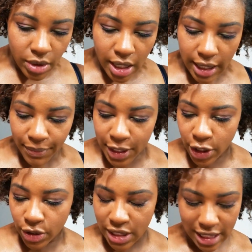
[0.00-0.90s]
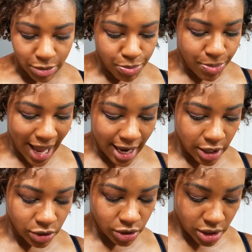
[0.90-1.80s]
Let me use this
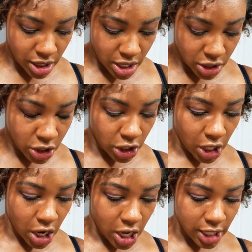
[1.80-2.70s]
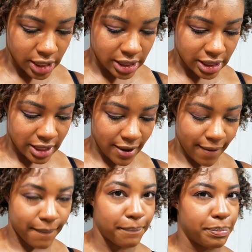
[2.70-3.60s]
Bound gloss.
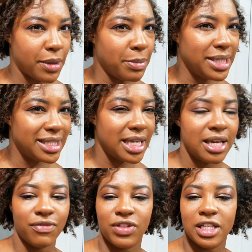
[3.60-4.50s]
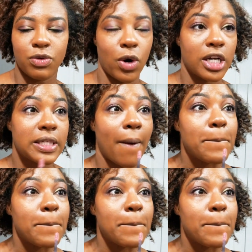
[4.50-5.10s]
Let me see if this works.